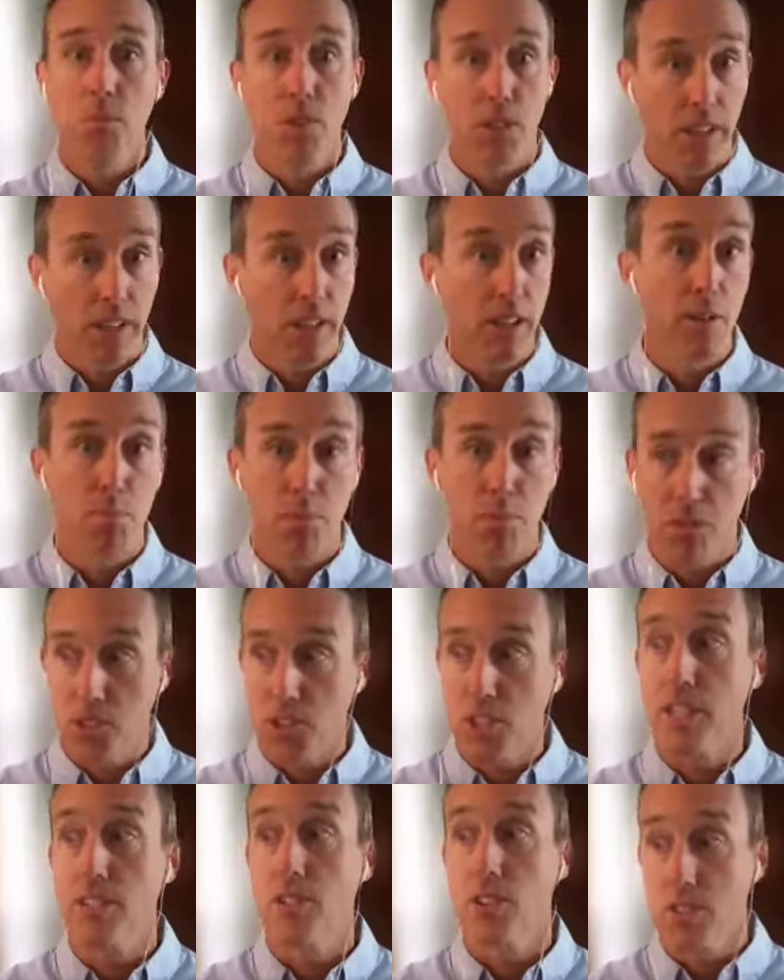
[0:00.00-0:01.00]
with clear
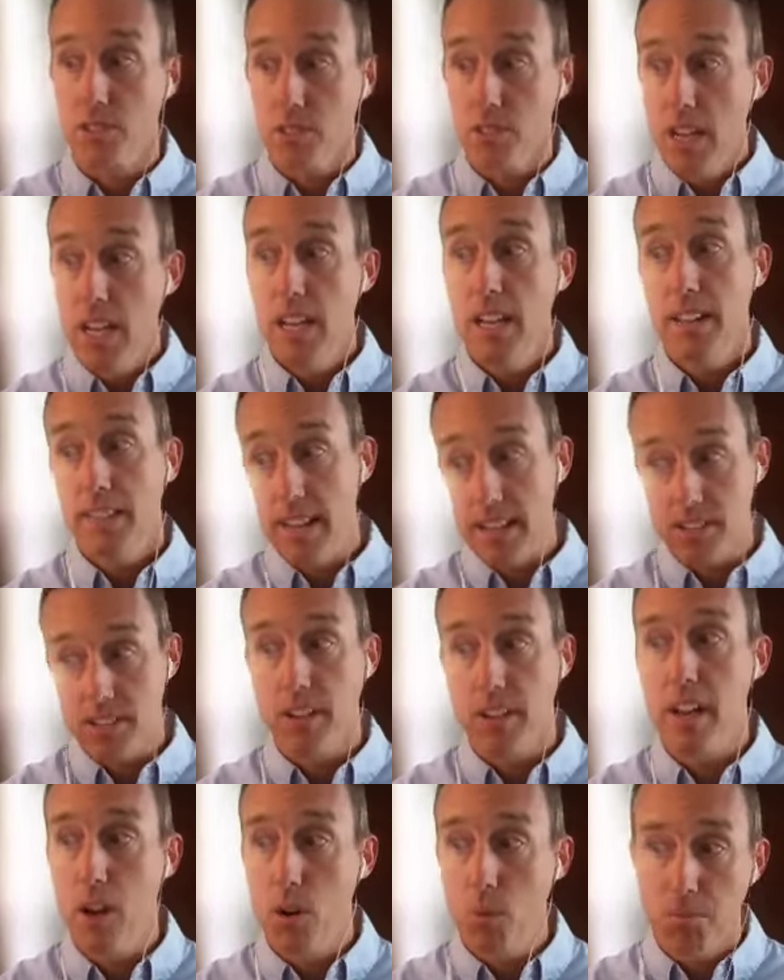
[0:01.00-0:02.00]
procedures. And that's
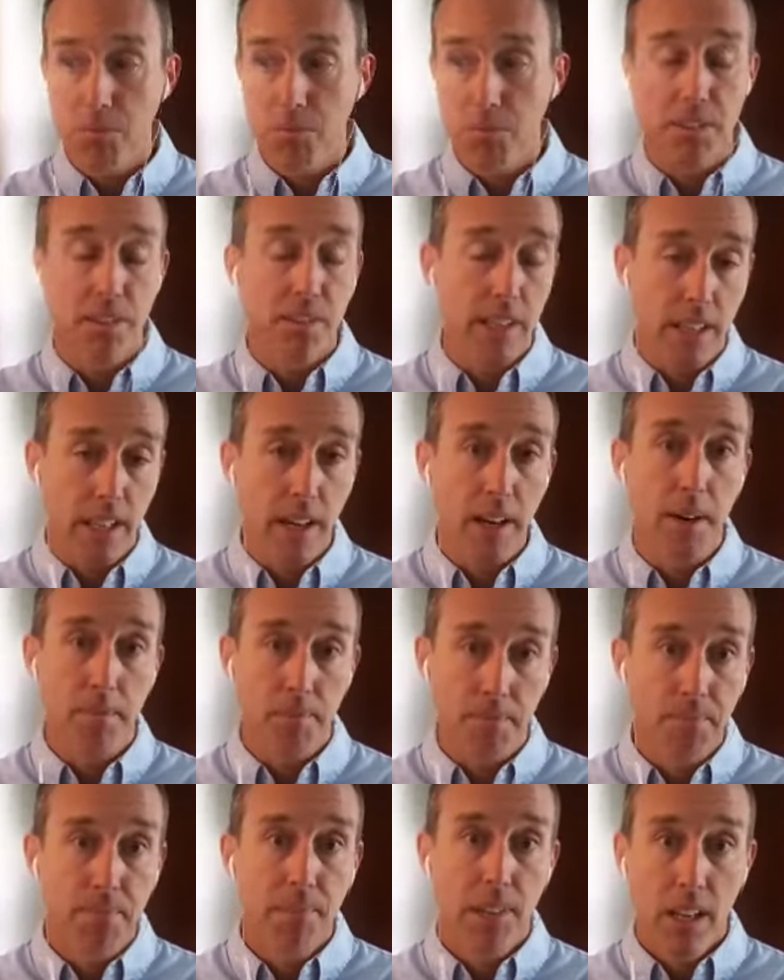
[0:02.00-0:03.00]
going to help with the
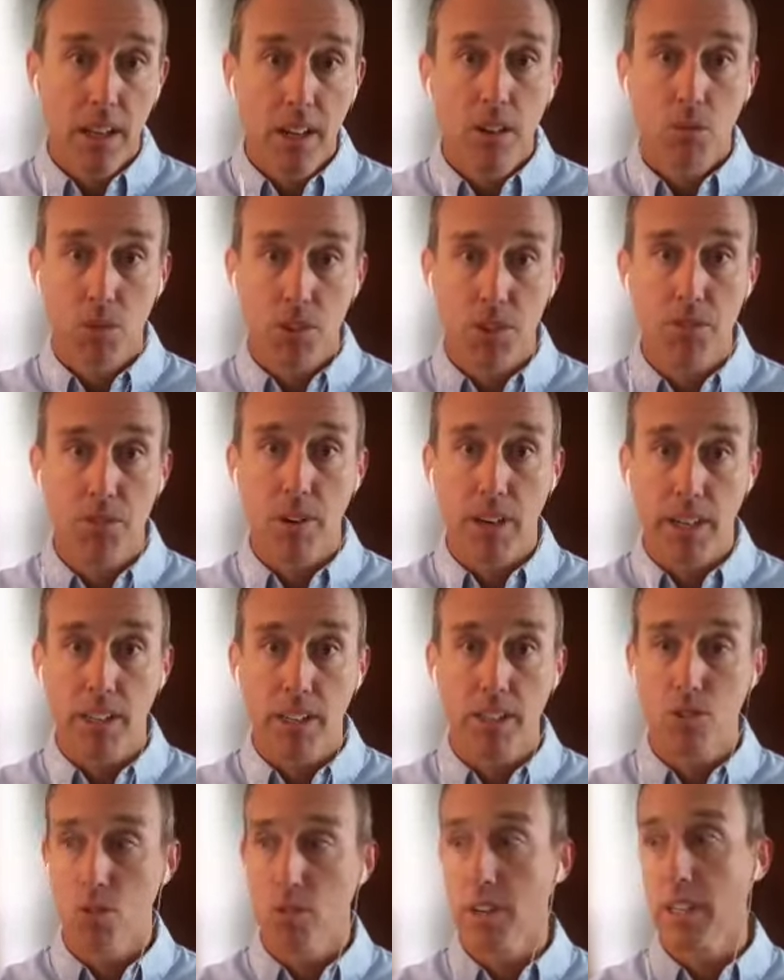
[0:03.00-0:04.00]

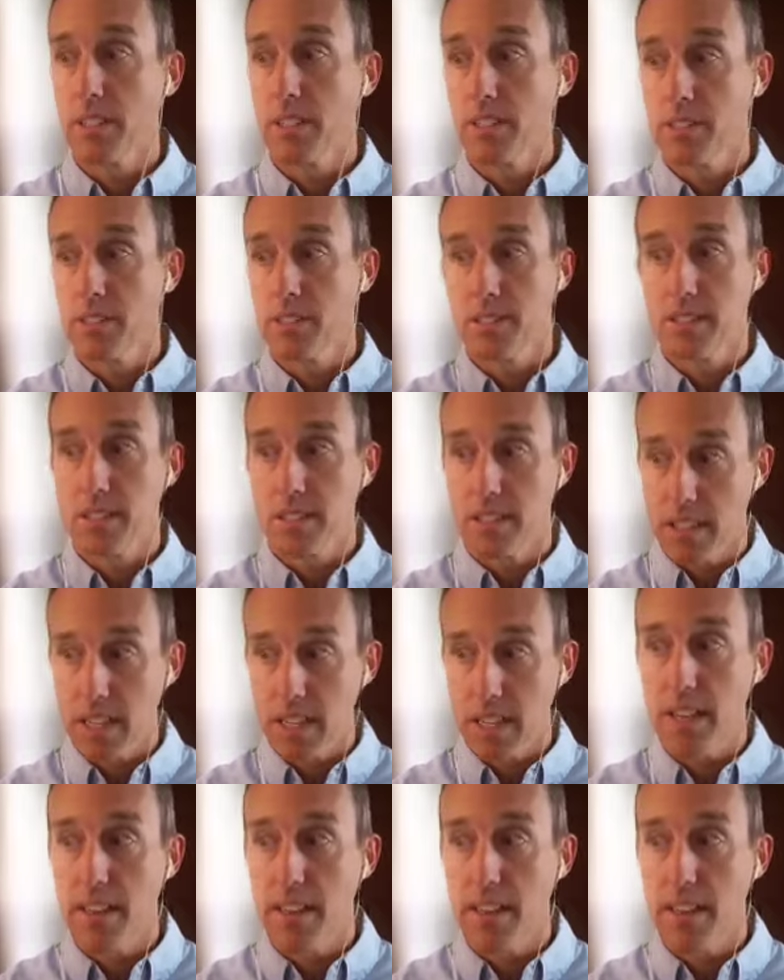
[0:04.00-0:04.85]
regulatory consistency.